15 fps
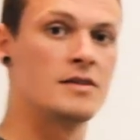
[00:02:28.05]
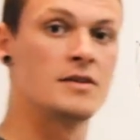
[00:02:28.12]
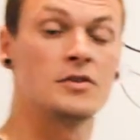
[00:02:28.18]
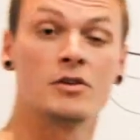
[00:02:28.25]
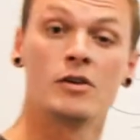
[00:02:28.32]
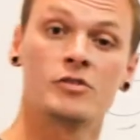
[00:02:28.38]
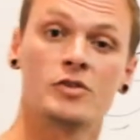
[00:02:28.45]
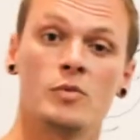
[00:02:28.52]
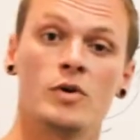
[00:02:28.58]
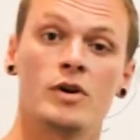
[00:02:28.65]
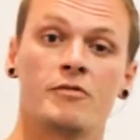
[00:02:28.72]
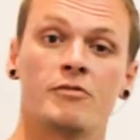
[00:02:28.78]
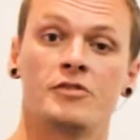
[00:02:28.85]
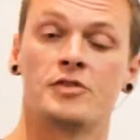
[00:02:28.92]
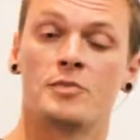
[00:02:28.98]
This will also work
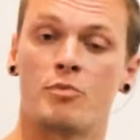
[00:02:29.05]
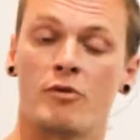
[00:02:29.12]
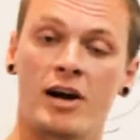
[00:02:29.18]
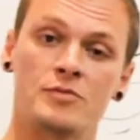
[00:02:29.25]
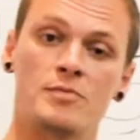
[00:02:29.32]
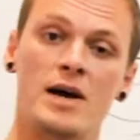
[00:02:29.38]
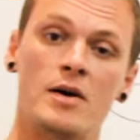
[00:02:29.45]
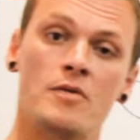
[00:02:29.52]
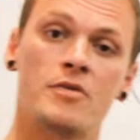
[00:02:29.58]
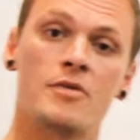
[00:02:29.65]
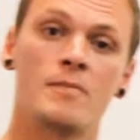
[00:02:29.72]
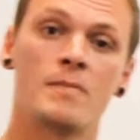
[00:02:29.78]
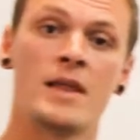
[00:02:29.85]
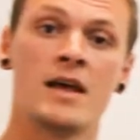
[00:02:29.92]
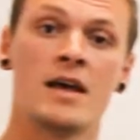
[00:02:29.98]
for a surprise
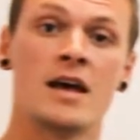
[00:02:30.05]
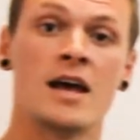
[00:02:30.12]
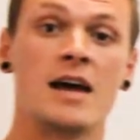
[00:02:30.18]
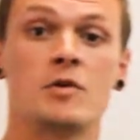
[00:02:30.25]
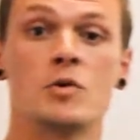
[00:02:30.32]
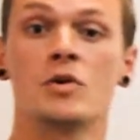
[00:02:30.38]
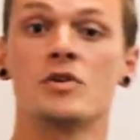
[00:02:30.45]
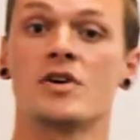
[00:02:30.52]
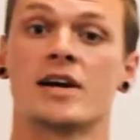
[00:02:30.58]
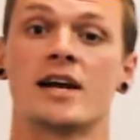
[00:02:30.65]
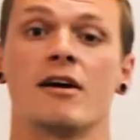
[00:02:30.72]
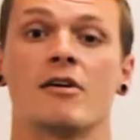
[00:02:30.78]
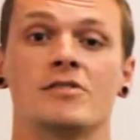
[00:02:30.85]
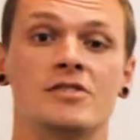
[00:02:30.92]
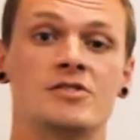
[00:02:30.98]
mouth. If you want your
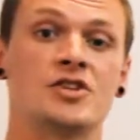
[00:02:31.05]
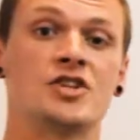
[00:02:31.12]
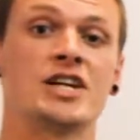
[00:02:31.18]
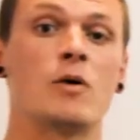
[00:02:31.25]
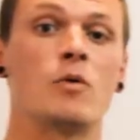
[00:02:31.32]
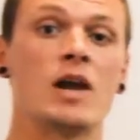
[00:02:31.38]
character to shout